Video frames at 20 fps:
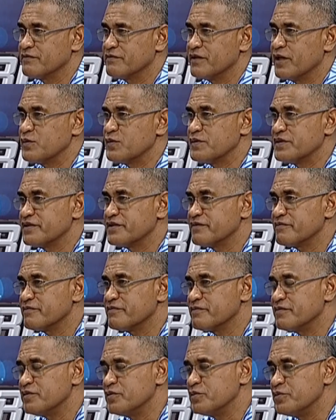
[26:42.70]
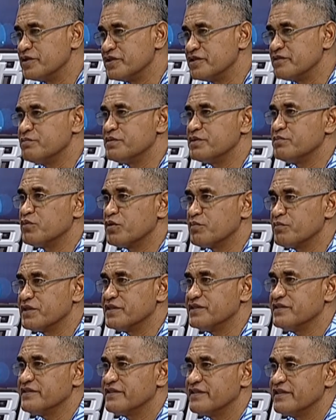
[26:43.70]
housing, you need a bit more
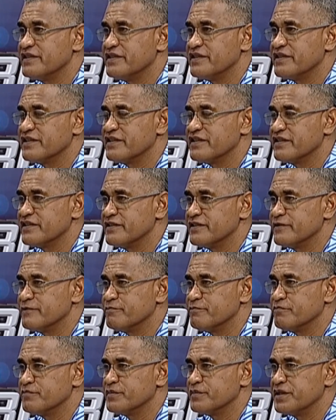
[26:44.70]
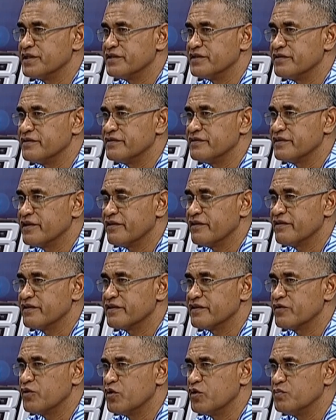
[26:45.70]
money, and I
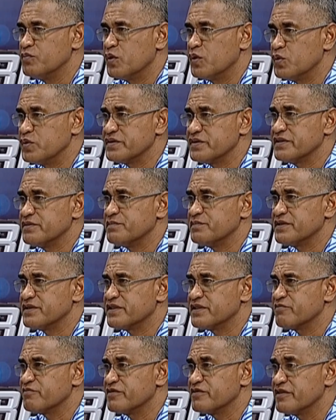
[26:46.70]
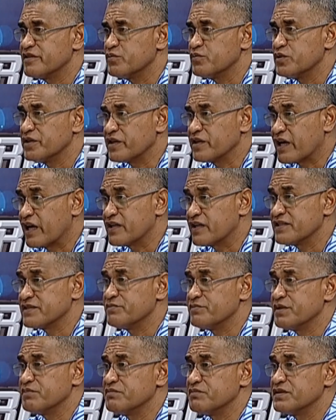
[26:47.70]
think home ownership is something that we encourage
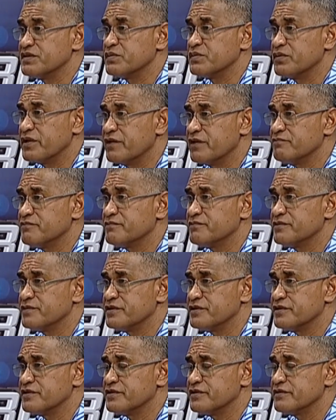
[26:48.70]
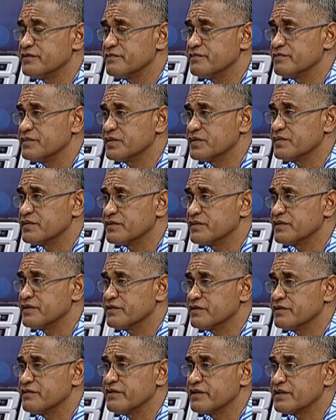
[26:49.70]
members to have, because
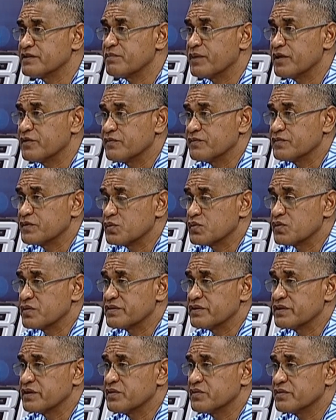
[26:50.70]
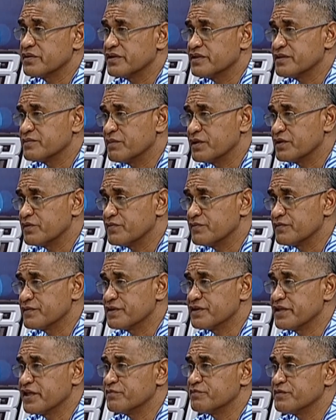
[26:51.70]
that's part of social security. It's part of
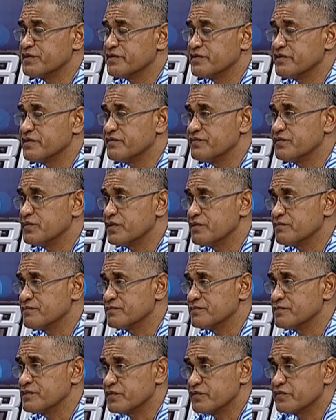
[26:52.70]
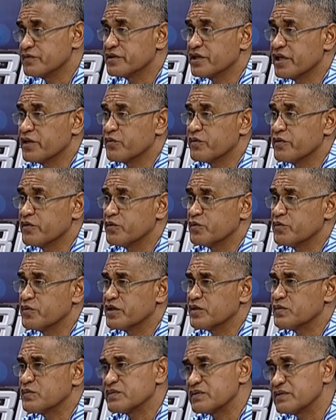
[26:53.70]
retirement. If you retire with your own
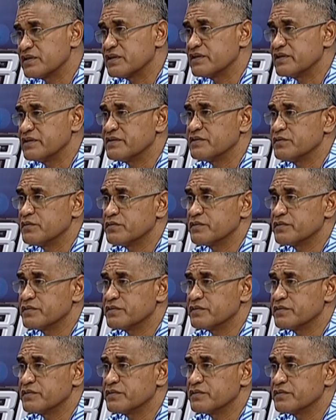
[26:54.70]
house, at least you.